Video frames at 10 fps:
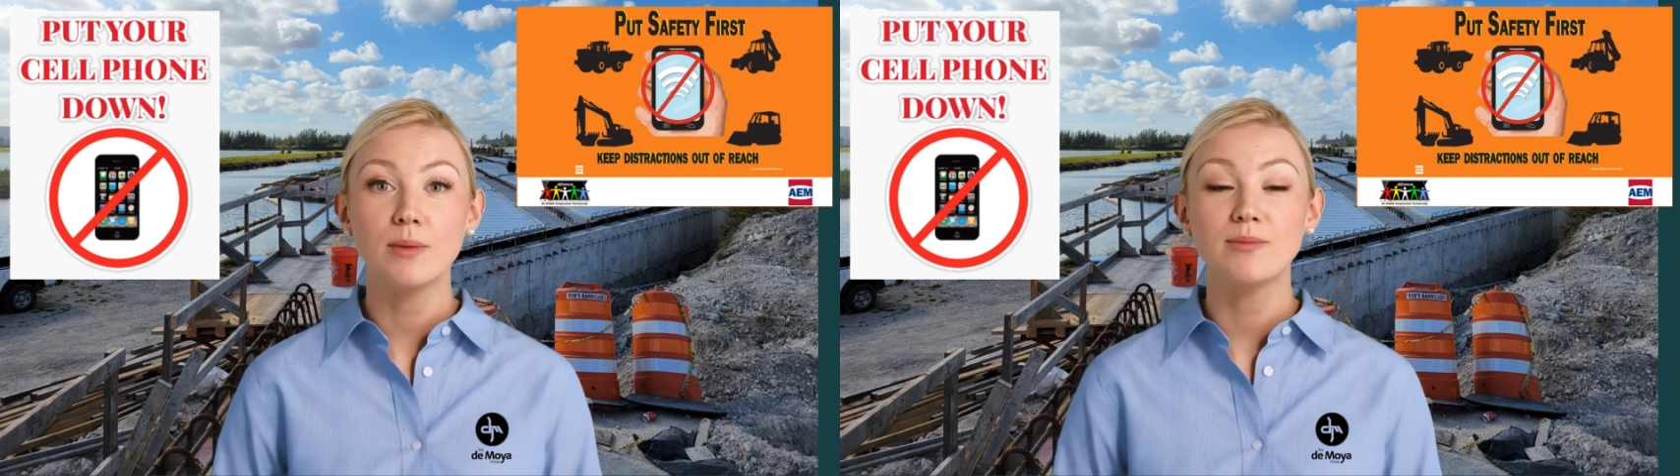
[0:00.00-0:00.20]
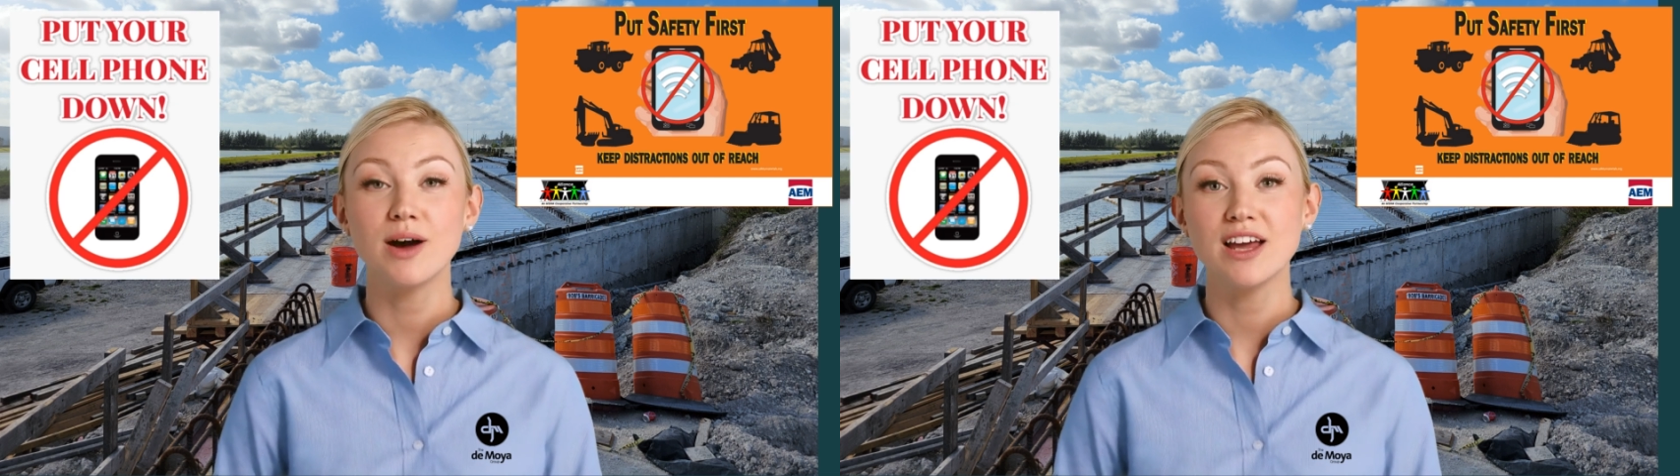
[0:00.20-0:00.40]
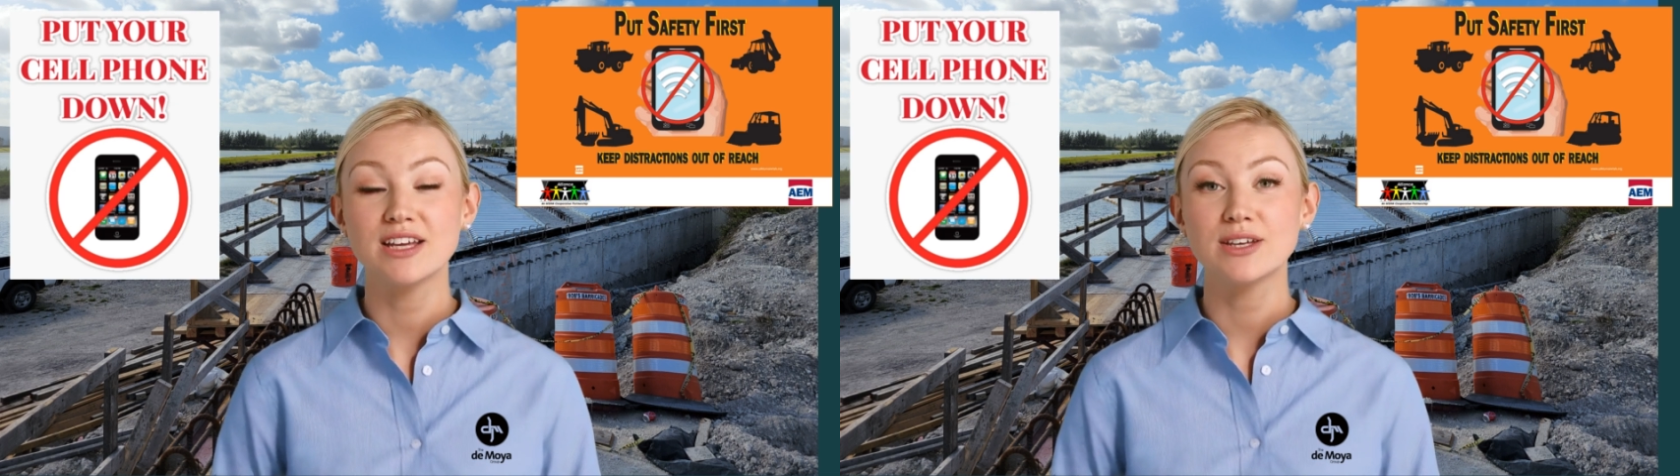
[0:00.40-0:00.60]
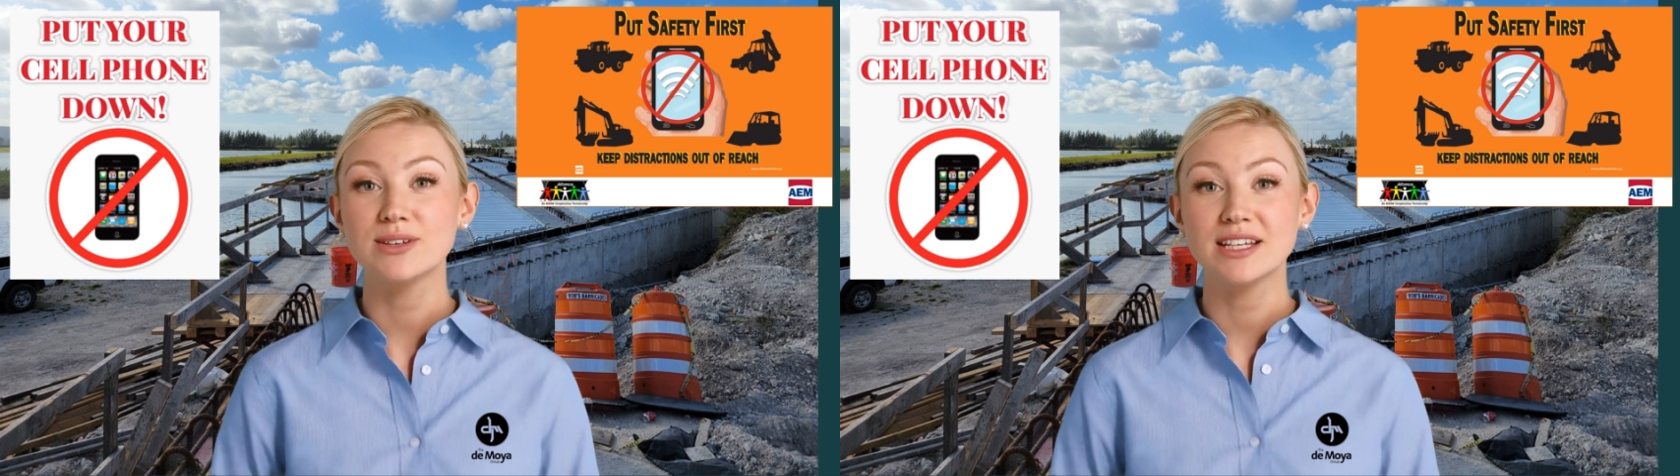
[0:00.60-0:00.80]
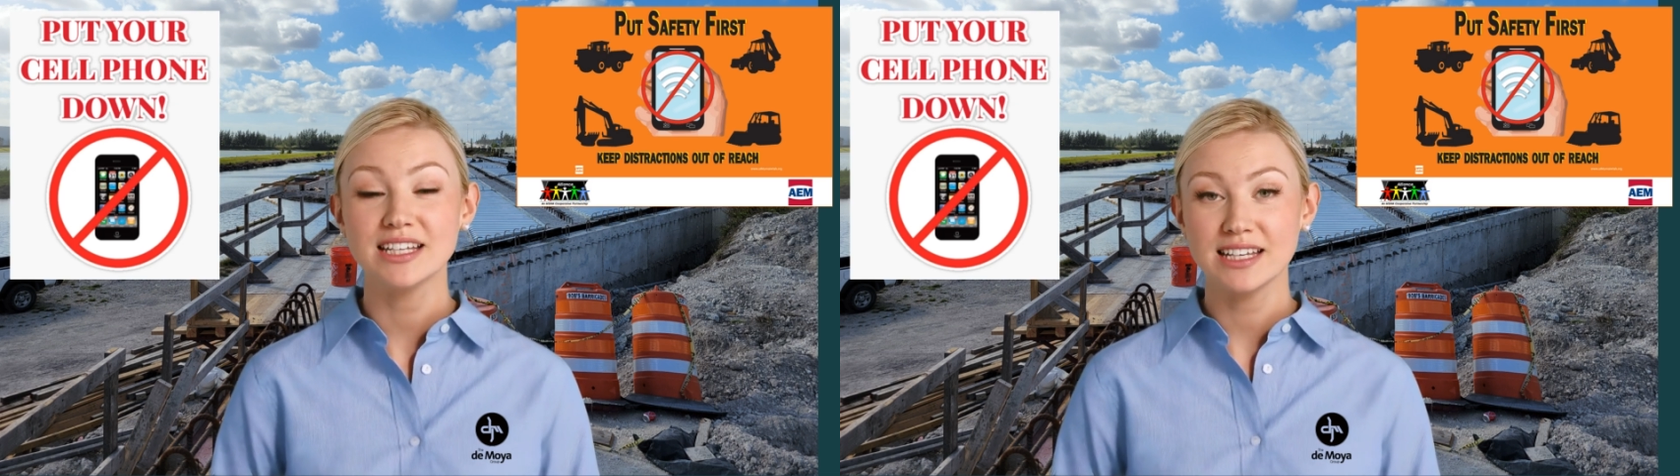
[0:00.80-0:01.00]
prior to
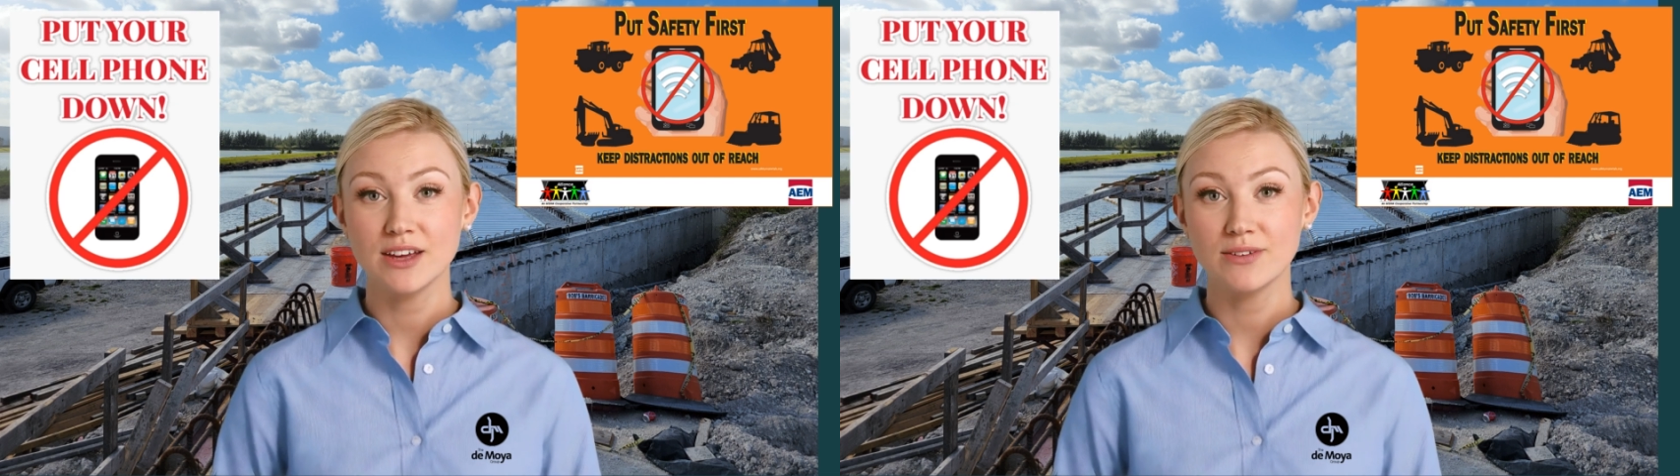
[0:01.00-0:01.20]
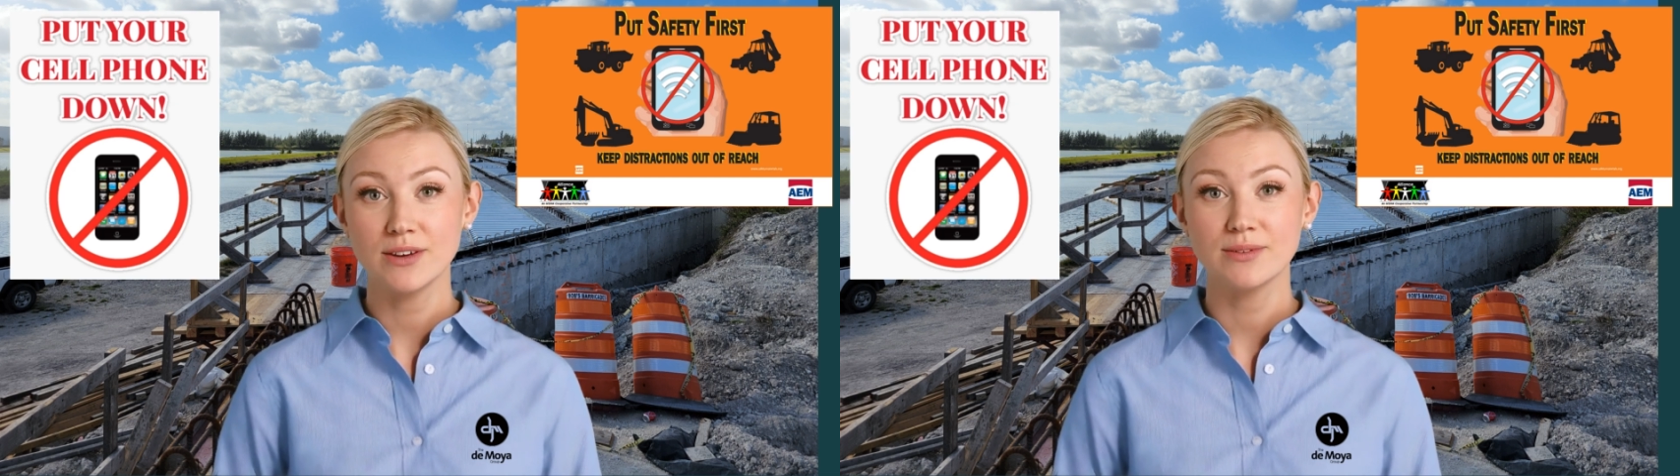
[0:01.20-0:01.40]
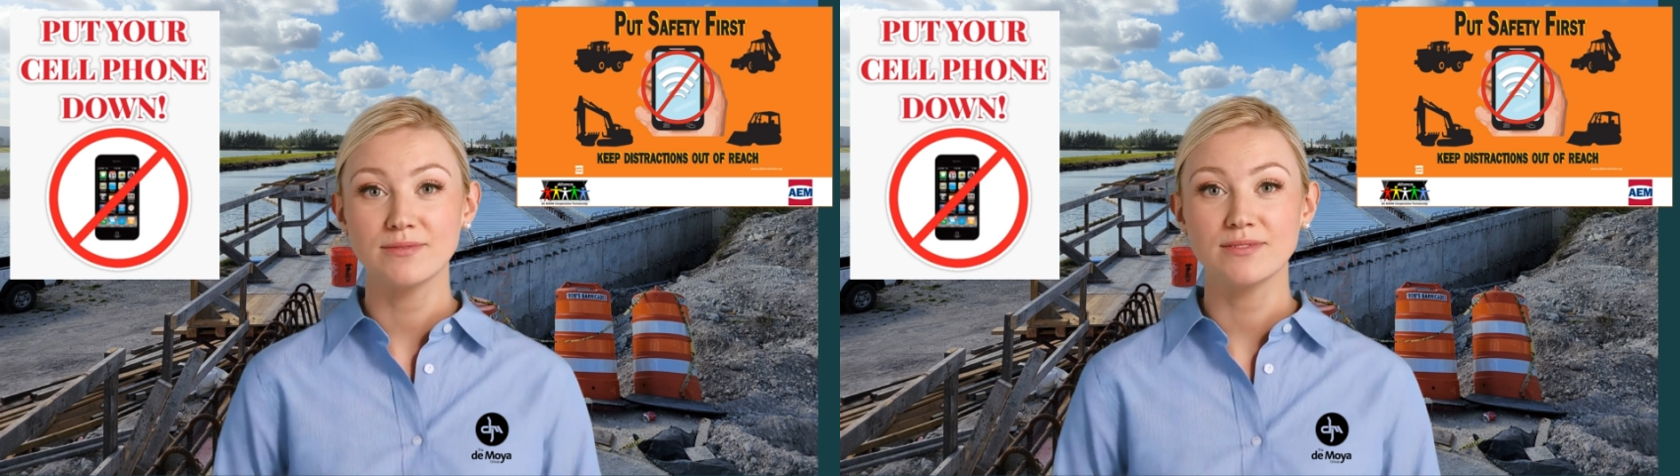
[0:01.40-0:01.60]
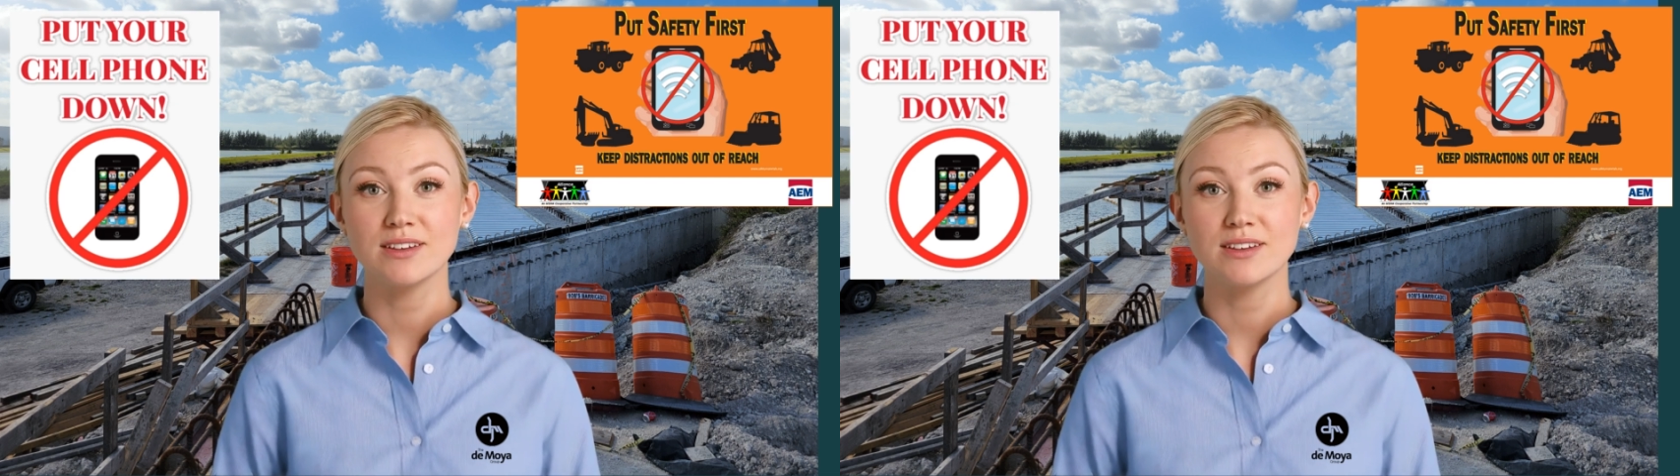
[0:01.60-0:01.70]
using the cell phone.